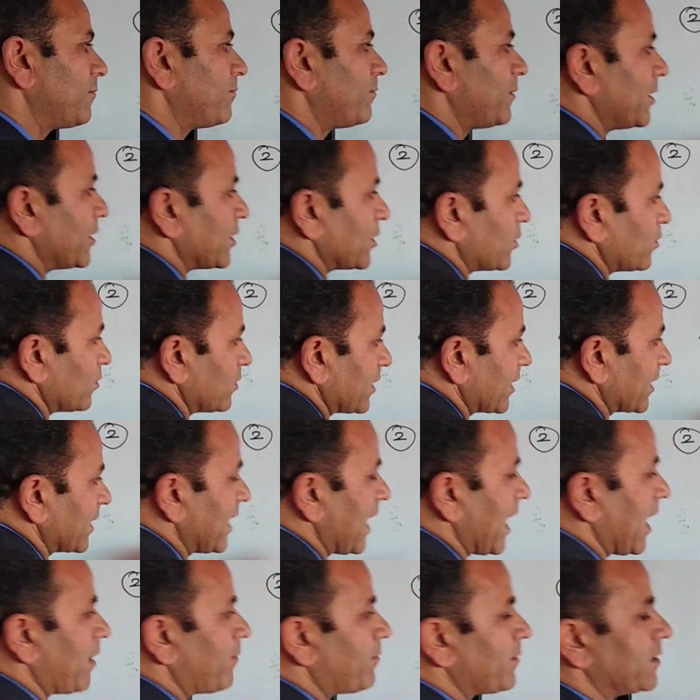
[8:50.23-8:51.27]
particular
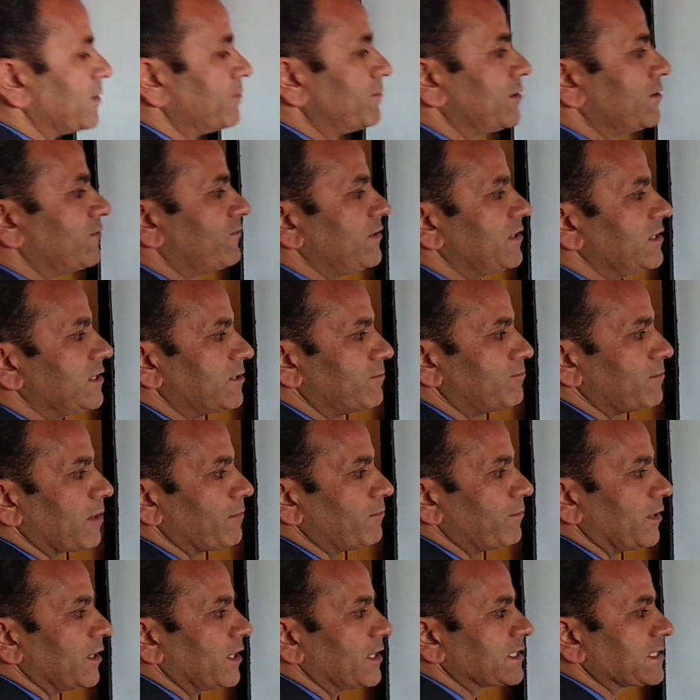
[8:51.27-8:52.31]
gap in between the
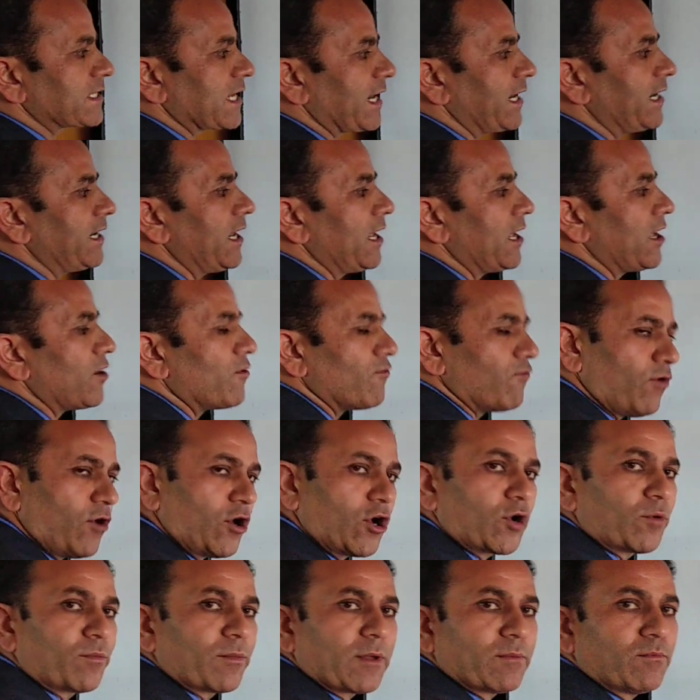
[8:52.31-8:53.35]
members and
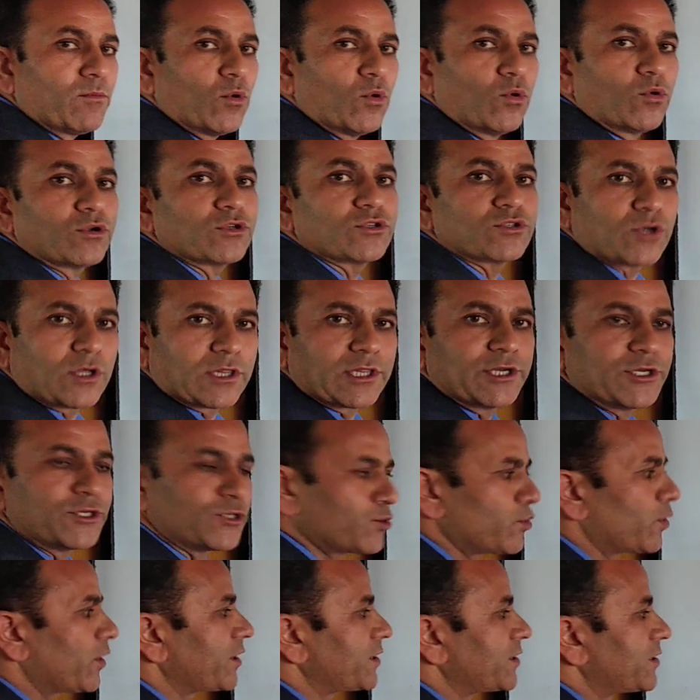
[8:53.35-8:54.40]
form a more solid
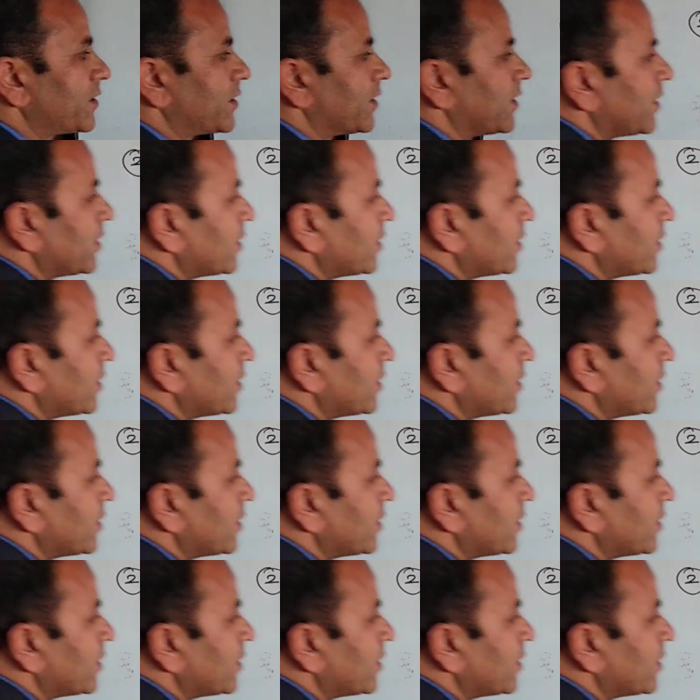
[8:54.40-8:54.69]
joint